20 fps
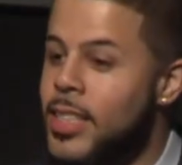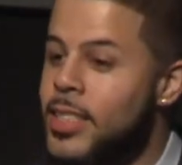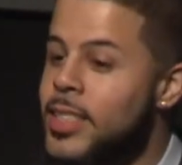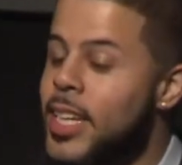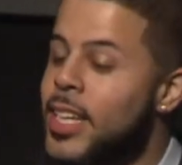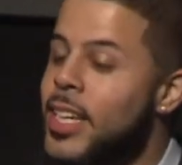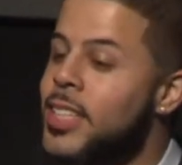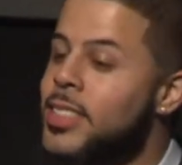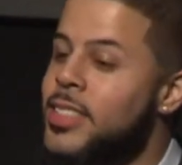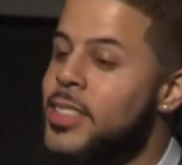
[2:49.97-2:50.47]

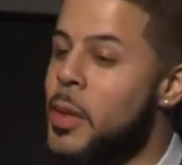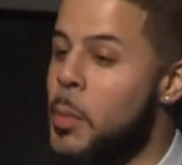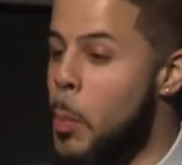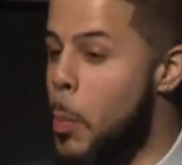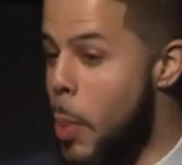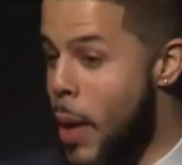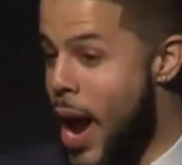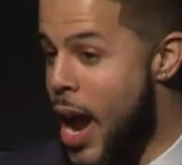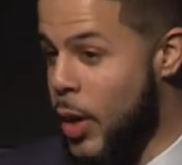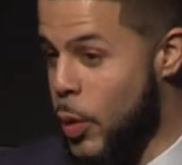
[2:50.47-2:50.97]
Take a step
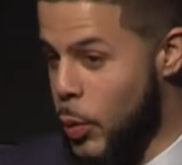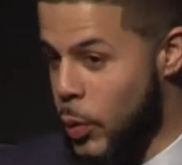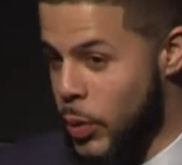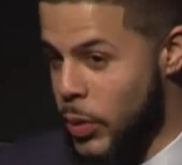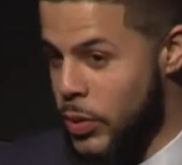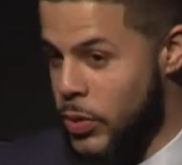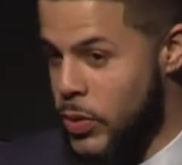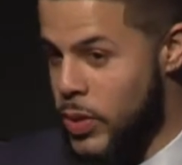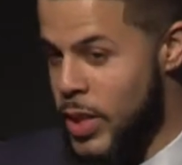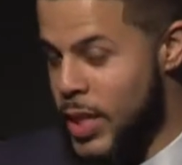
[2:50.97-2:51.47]

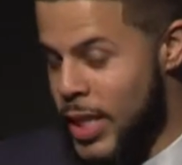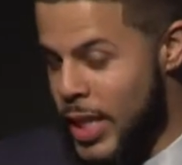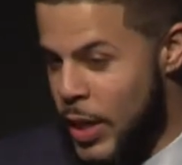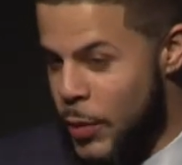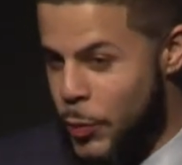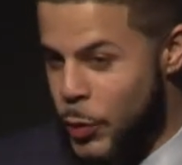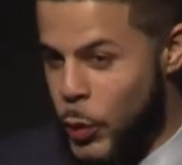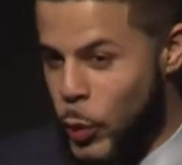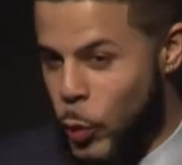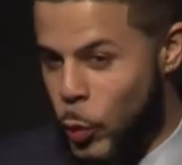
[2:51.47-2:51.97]
backwards
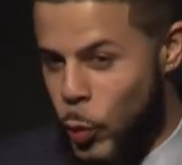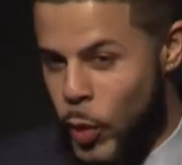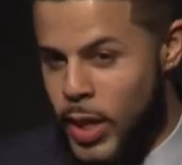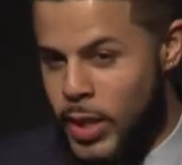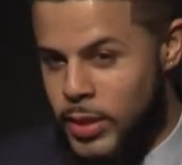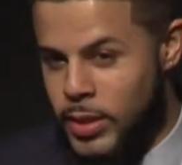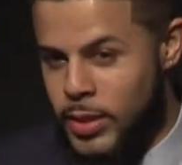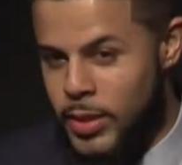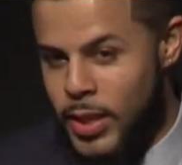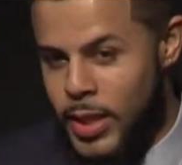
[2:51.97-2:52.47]
if your
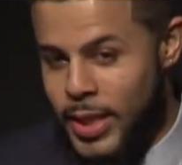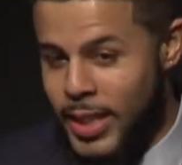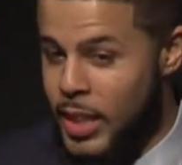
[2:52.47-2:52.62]
race